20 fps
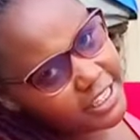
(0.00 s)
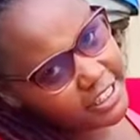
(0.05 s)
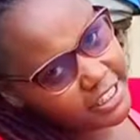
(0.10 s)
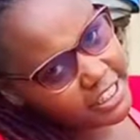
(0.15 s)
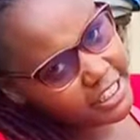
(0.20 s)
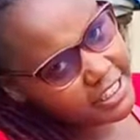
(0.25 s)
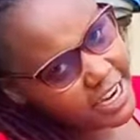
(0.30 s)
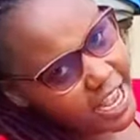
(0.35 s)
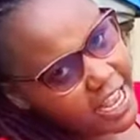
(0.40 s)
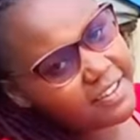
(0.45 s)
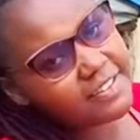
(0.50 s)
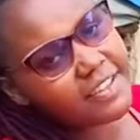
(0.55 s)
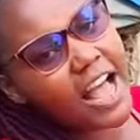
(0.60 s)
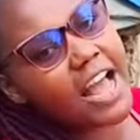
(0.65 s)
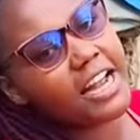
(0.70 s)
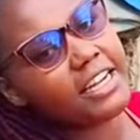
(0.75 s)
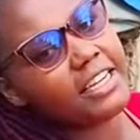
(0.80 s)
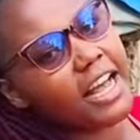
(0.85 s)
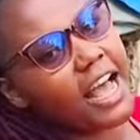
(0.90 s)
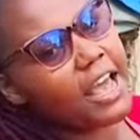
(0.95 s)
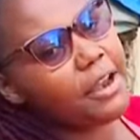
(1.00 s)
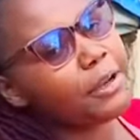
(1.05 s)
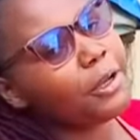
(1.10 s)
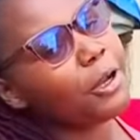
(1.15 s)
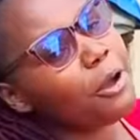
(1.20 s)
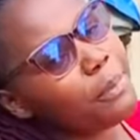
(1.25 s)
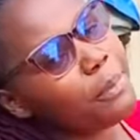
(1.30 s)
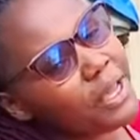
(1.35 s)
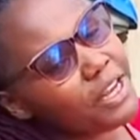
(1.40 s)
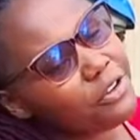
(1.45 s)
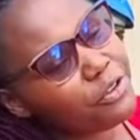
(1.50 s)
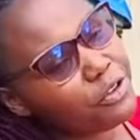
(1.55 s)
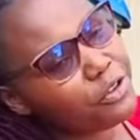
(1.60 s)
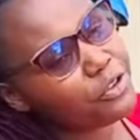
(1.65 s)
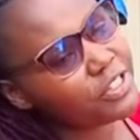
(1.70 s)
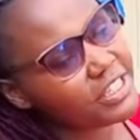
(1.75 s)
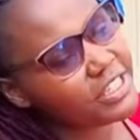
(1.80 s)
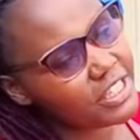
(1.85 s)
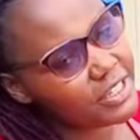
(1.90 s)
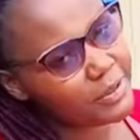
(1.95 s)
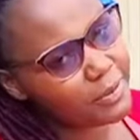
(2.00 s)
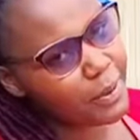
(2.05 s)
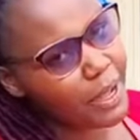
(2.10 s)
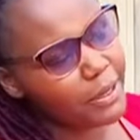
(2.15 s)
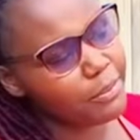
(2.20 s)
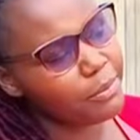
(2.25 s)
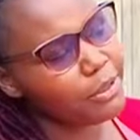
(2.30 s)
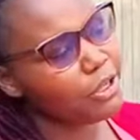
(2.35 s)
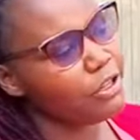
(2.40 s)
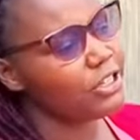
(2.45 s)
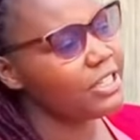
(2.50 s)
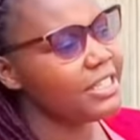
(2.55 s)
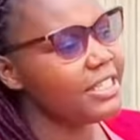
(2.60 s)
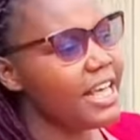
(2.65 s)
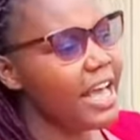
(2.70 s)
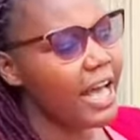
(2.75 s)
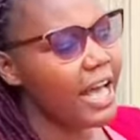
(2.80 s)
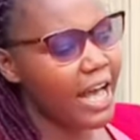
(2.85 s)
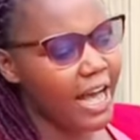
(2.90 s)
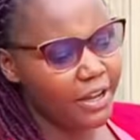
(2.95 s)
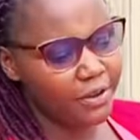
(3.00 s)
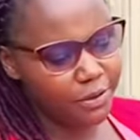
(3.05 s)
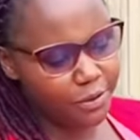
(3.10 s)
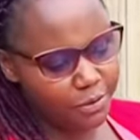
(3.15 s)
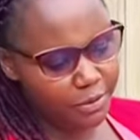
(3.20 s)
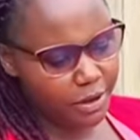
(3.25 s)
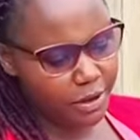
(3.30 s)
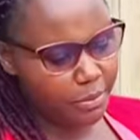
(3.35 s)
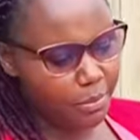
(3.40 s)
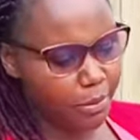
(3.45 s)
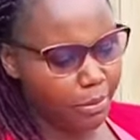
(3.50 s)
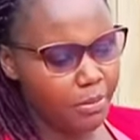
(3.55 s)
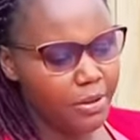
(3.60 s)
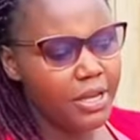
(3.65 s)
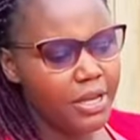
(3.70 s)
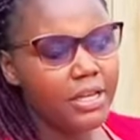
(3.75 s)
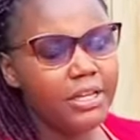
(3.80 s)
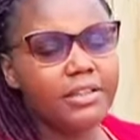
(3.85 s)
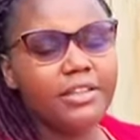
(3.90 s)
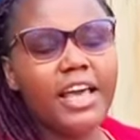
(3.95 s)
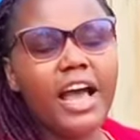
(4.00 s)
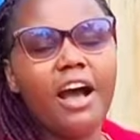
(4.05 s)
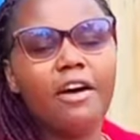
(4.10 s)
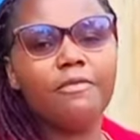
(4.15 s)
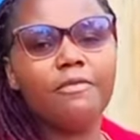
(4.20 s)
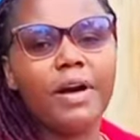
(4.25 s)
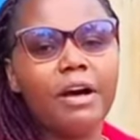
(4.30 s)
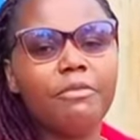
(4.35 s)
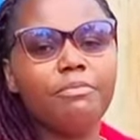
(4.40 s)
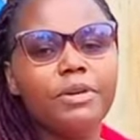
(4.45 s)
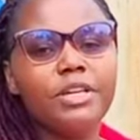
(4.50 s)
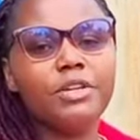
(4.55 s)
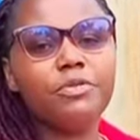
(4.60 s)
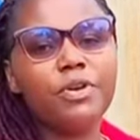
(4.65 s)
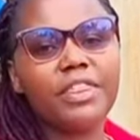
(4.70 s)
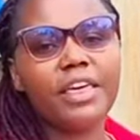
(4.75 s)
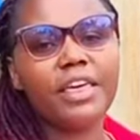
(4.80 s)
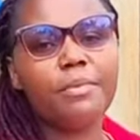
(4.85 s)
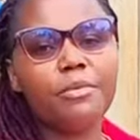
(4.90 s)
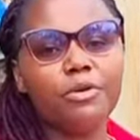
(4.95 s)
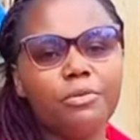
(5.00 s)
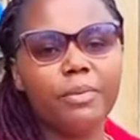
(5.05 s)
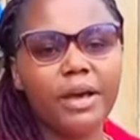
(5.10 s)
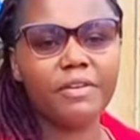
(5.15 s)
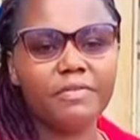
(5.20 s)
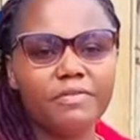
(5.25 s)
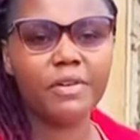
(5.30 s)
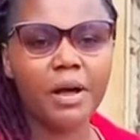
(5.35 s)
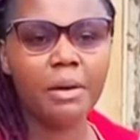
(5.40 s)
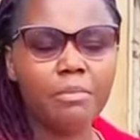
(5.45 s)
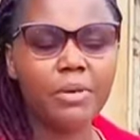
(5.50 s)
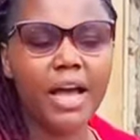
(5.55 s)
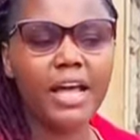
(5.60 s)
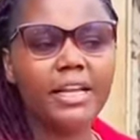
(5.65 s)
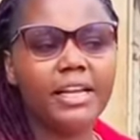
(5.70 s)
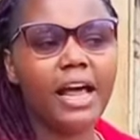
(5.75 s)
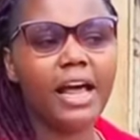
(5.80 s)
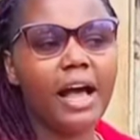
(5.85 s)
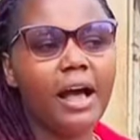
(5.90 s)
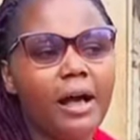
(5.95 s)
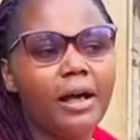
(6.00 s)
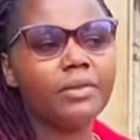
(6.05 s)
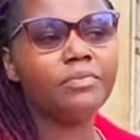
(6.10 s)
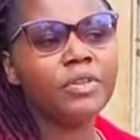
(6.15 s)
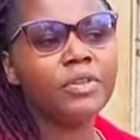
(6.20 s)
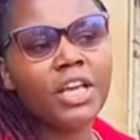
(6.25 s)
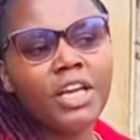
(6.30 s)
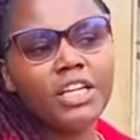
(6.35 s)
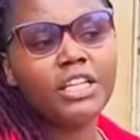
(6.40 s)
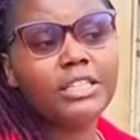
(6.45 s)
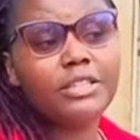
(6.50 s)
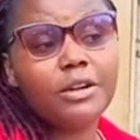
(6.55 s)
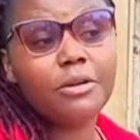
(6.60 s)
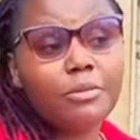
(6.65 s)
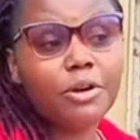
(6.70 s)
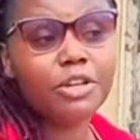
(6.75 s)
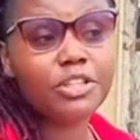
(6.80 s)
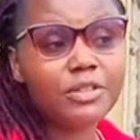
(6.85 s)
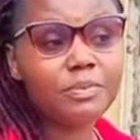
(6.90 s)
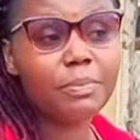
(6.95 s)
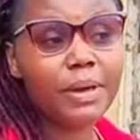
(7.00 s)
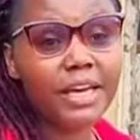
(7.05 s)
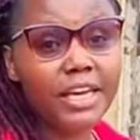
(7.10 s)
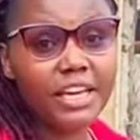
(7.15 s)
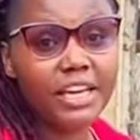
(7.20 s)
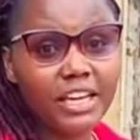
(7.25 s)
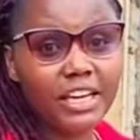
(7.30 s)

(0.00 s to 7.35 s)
liters, and I recommend you use this one because they are durable. I've been with them on my farm, and it's almost making